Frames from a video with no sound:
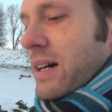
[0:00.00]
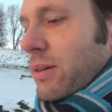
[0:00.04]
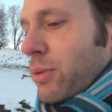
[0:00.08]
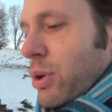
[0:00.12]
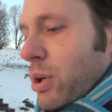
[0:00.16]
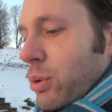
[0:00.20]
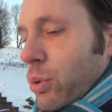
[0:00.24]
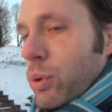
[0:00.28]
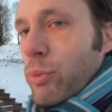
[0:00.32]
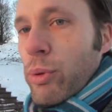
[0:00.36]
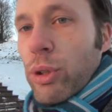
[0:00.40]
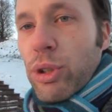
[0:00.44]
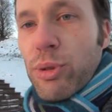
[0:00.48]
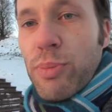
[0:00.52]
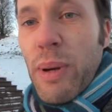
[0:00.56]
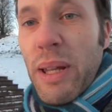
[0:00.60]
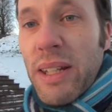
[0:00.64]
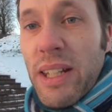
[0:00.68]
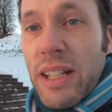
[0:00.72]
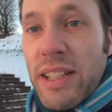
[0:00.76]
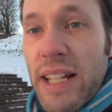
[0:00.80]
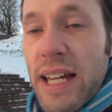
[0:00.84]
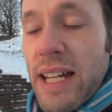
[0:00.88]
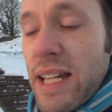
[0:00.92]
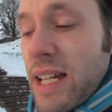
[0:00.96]
where we will
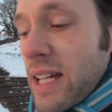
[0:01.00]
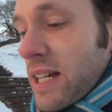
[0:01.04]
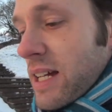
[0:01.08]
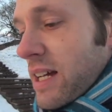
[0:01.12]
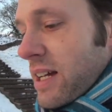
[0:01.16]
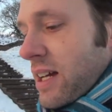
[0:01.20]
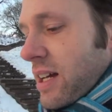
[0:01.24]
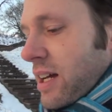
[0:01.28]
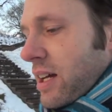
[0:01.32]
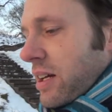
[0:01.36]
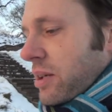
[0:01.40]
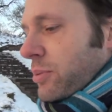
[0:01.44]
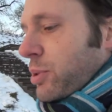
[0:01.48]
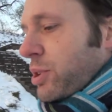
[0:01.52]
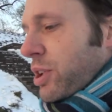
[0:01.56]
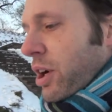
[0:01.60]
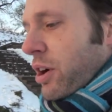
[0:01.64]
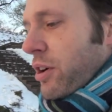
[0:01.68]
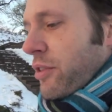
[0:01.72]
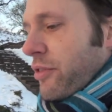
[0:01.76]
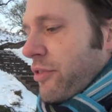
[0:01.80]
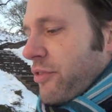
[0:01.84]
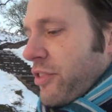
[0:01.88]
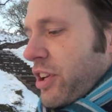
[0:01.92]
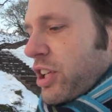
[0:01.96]
spend the day with
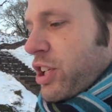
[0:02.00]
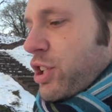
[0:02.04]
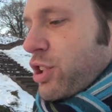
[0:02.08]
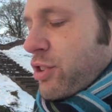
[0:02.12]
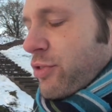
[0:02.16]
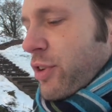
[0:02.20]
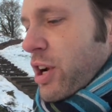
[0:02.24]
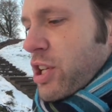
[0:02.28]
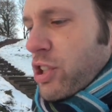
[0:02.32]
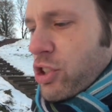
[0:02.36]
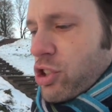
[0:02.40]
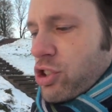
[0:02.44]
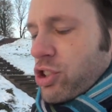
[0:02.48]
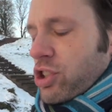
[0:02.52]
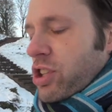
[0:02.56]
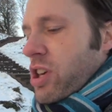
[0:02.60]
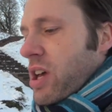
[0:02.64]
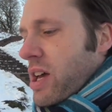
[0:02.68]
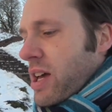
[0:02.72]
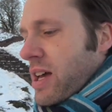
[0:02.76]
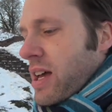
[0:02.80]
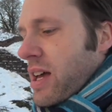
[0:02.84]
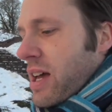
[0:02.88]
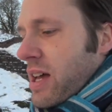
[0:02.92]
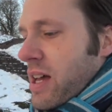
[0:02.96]
our Finnish friends,
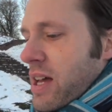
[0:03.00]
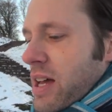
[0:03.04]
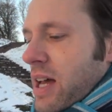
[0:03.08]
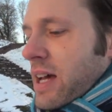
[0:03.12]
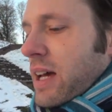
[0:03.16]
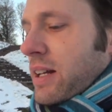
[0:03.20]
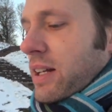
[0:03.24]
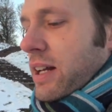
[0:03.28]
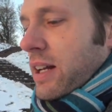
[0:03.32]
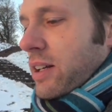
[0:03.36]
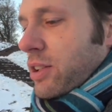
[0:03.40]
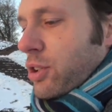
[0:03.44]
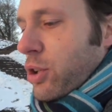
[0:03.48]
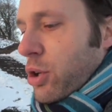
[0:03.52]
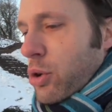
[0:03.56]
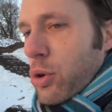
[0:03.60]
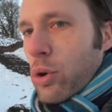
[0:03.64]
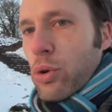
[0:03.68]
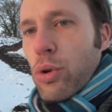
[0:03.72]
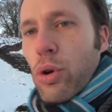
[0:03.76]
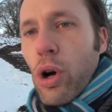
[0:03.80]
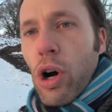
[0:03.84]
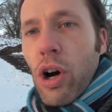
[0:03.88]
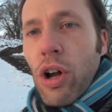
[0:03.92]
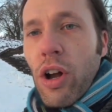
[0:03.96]
and then
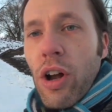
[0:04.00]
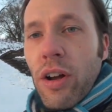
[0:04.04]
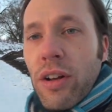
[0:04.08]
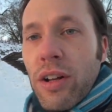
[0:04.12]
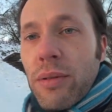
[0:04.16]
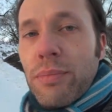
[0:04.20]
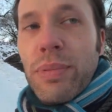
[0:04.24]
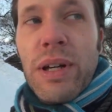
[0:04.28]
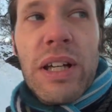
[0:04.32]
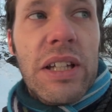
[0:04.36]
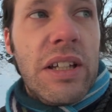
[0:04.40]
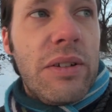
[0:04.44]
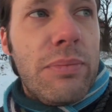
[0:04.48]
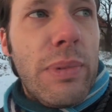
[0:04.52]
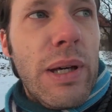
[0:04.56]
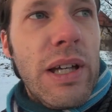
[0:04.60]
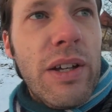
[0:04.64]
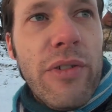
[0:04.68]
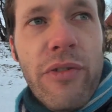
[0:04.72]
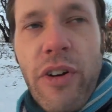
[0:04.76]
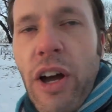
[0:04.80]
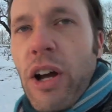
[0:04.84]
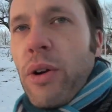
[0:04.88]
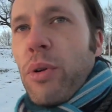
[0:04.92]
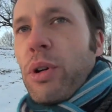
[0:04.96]
go on the
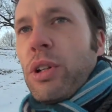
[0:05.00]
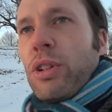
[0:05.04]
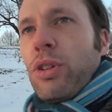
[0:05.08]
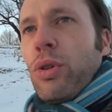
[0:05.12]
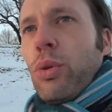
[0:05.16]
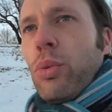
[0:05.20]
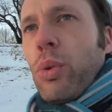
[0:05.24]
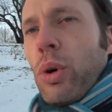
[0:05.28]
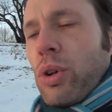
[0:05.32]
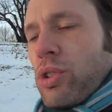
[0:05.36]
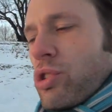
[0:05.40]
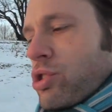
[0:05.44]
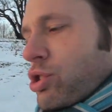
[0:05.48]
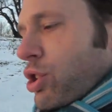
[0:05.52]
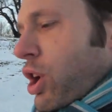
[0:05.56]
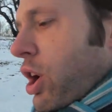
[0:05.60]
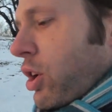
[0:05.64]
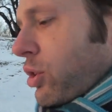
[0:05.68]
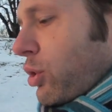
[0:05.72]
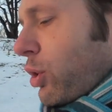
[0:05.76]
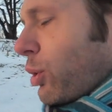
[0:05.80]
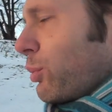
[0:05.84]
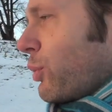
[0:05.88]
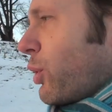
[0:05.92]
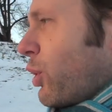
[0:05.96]
big ferry towards
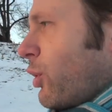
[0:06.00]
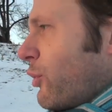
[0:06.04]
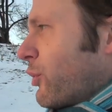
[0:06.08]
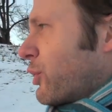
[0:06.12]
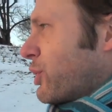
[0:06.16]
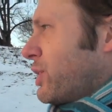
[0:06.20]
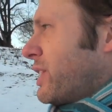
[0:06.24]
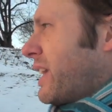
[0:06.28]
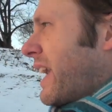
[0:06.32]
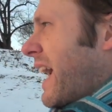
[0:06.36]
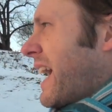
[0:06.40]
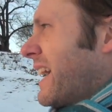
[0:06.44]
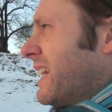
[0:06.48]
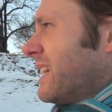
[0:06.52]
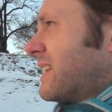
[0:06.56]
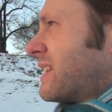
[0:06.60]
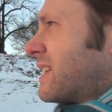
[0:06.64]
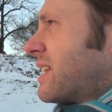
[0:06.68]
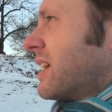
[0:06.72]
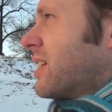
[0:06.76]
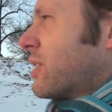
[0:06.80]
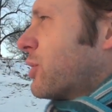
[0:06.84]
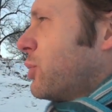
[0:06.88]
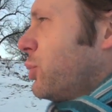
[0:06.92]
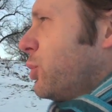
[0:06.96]
Stockholm overnight.
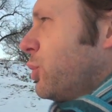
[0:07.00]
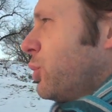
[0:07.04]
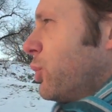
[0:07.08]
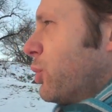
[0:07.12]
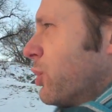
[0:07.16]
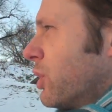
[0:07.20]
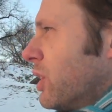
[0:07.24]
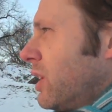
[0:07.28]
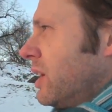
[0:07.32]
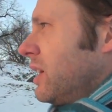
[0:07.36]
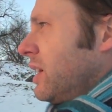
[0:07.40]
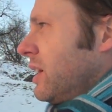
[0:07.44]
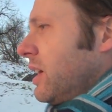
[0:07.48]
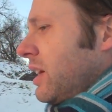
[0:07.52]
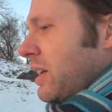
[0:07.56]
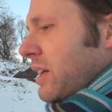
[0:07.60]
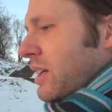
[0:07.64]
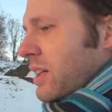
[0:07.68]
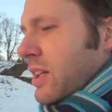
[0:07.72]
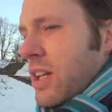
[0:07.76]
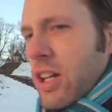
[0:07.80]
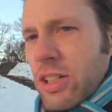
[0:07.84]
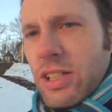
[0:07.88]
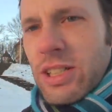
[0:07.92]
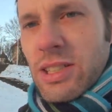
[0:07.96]
Cool.
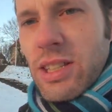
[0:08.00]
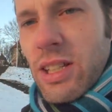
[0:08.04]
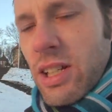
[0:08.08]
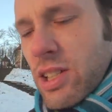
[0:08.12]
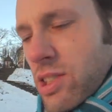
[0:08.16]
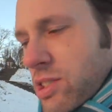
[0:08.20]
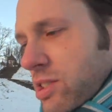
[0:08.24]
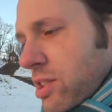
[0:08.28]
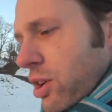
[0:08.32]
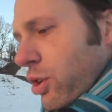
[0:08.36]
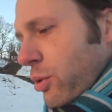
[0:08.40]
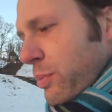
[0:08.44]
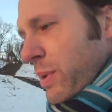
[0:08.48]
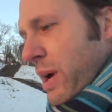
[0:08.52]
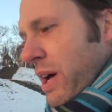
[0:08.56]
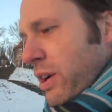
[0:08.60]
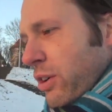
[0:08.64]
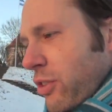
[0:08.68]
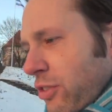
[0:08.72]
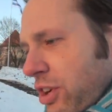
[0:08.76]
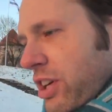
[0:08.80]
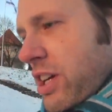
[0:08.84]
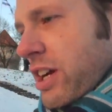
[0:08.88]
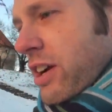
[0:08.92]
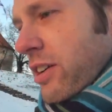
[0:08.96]
Look at this snowman
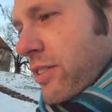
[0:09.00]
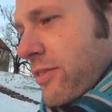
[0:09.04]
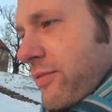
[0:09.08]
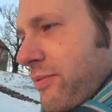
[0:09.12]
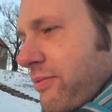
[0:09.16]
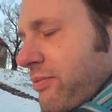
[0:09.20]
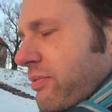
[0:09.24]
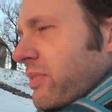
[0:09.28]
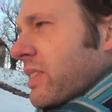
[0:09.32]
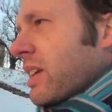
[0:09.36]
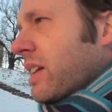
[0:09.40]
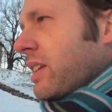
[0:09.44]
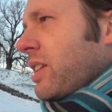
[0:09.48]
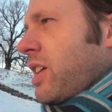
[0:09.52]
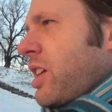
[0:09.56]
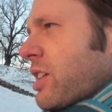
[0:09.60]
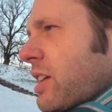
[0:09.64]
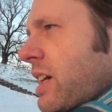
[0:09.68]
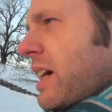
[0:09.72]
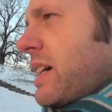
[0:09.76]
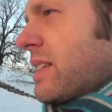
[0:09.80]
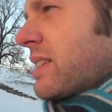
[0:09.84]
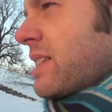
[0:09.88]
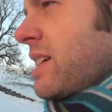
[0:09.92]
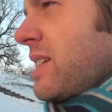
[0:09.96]
over here.
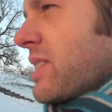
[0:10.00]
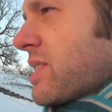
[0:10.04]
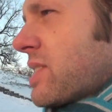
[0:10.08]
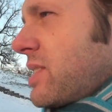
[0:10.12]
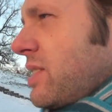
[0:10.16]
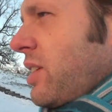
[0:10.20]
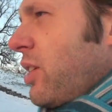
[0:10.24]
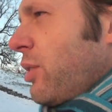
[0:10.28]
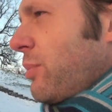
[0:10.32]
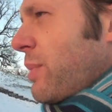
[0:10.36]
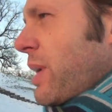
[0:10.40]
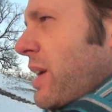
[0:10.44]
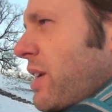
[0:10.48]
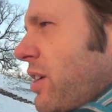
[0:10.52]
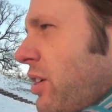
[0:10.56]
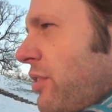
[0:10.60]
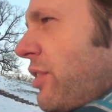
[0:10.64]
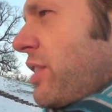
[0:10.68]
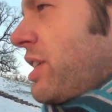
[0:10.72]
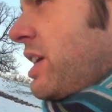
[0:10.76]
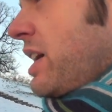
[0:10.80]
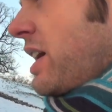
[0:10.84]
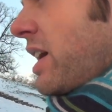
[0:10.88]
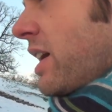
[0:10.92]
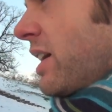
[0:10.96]
Look at this snowman
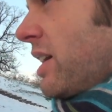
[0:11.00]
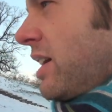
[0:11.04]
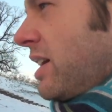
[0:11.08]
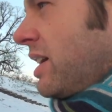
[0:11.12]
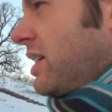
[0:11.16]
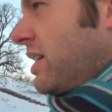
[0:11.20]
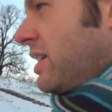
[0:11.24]
over here.